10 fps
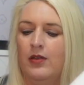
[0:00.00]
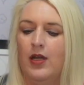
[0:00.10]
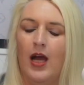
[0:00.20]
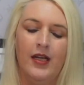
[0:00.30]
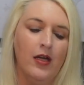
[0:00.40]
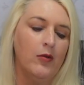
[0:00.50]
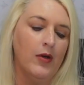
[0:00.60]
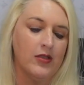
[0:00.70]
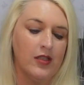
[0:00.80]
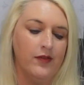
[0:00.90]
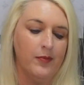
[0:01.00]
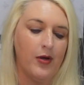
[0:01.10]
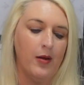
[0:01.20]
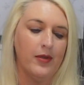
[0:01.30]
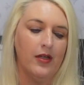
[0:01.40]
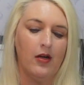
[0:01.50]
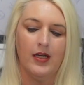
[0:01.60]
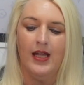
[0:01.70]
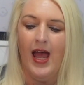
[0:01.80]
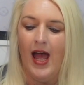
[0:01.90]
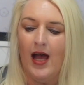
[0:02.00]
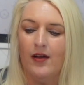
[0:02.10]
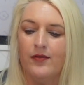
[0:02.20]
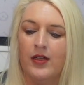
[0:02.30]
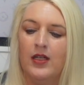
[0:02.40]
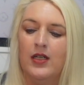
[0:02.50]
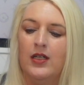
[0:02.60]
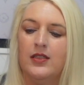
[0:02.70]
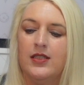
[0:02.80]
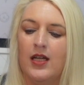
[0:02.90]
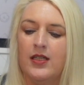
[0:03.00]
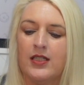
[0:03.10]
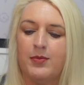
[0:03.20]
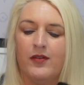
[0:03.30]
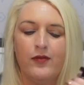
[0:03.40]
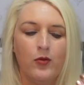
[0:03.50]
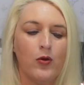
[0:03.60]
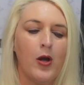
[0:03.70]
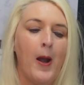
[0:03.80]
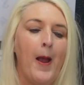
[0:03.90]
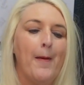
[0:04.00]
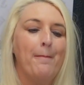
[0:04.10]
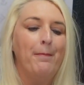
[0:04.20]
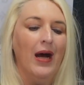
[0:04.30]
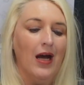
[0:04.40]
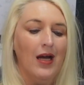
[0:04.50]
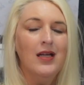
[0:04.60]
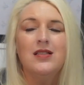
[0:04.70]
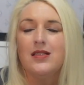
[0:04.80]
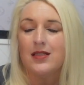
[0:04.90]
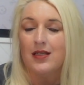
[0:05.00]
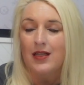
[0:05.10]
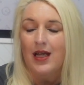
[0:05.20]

I know most of you probably already have done this before, but